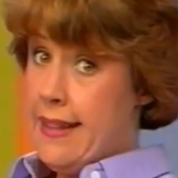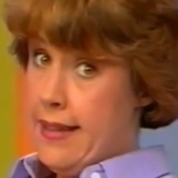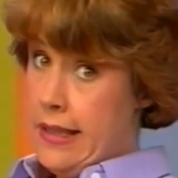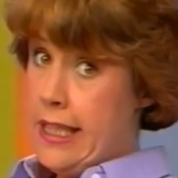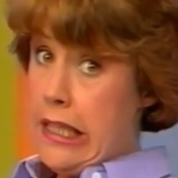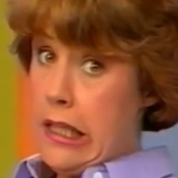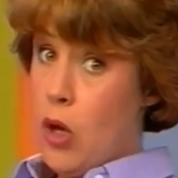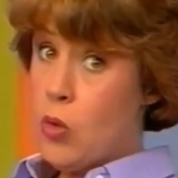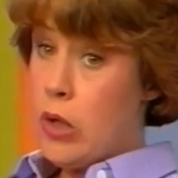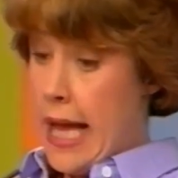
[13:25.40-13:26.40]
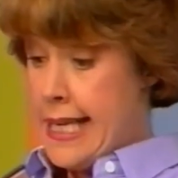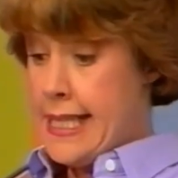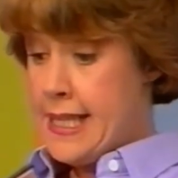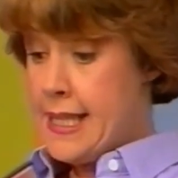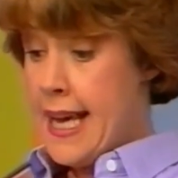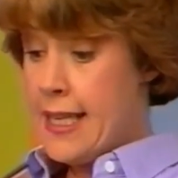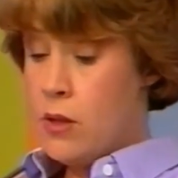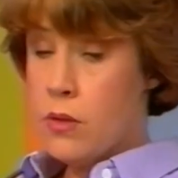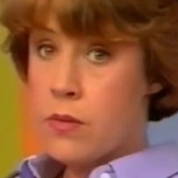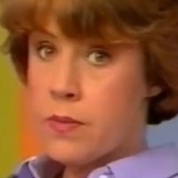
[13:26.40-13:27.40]
The little old lady said,
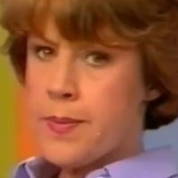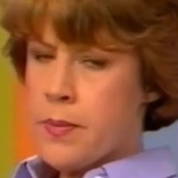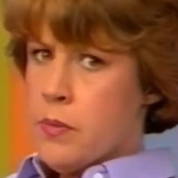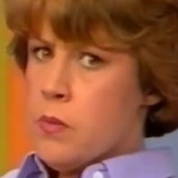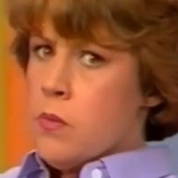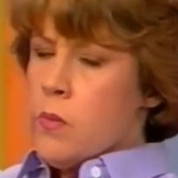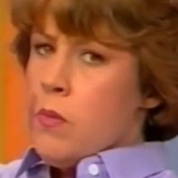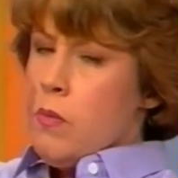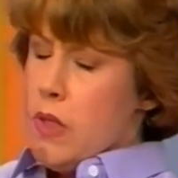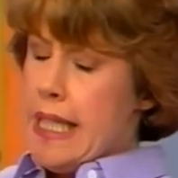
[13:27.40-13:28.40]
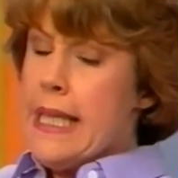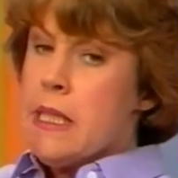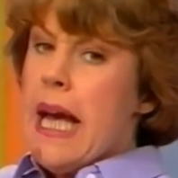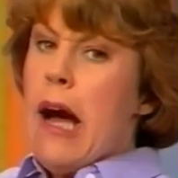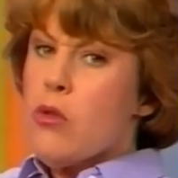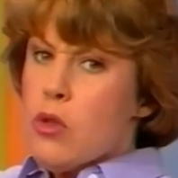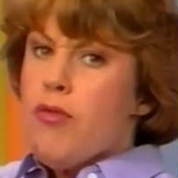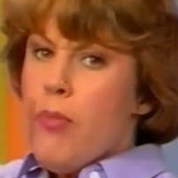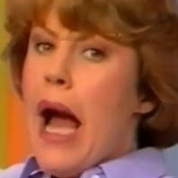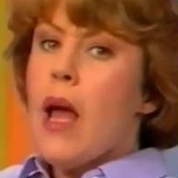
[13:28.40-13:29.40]
"Get out
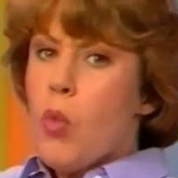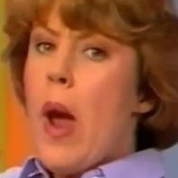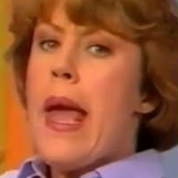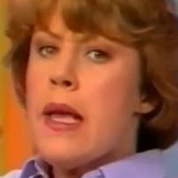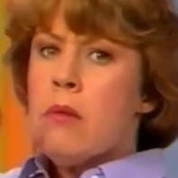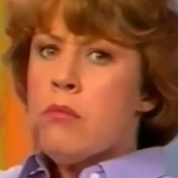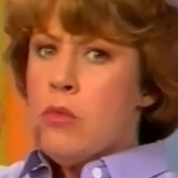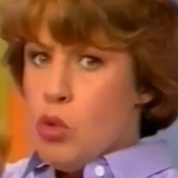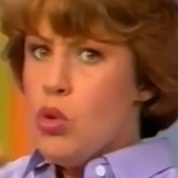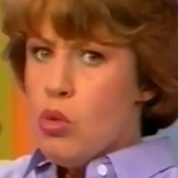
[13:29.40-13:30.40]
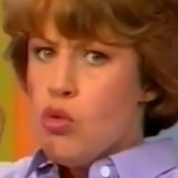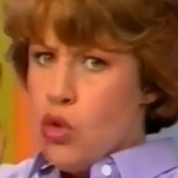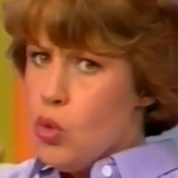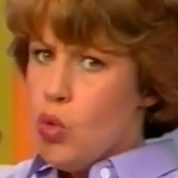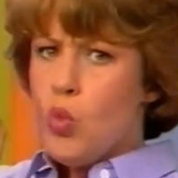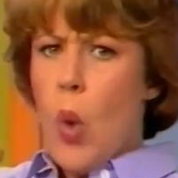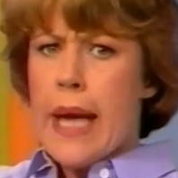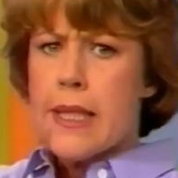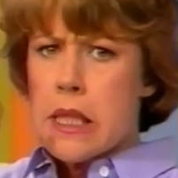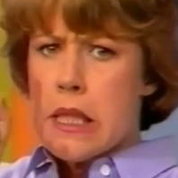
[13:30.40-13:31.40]
of my way, you 2
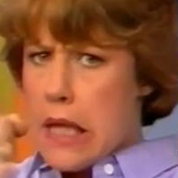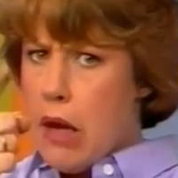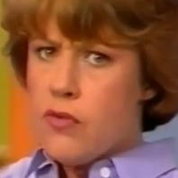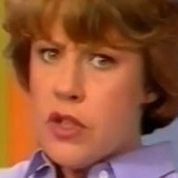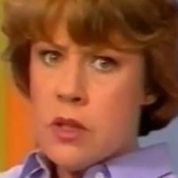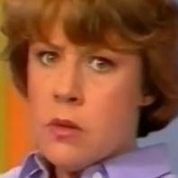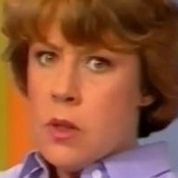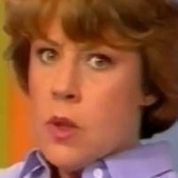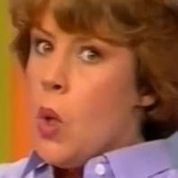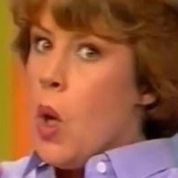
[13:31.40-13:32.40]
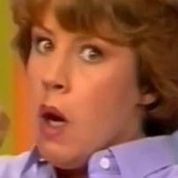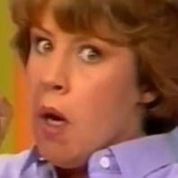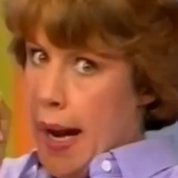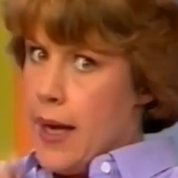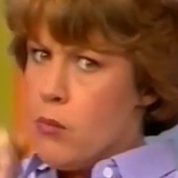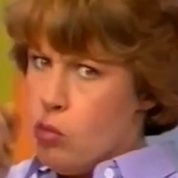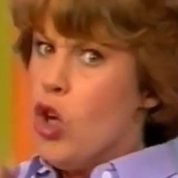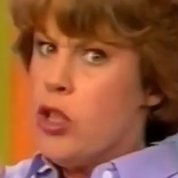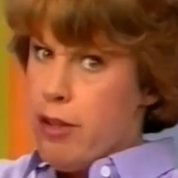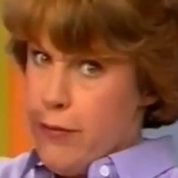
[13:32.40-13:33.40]
white gloves. I'm
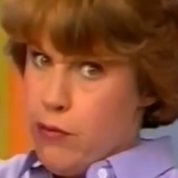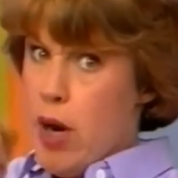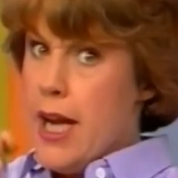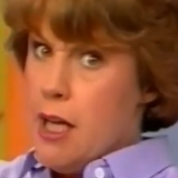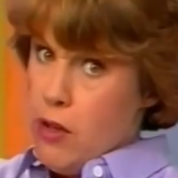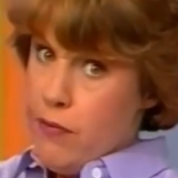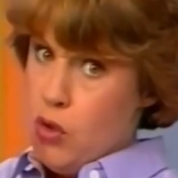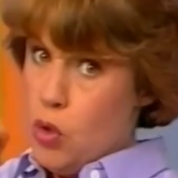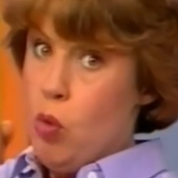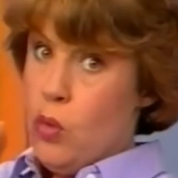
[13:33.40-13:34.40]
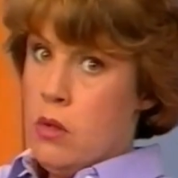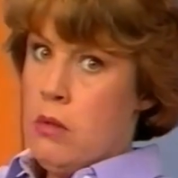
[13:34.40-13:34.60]
not afraid of you."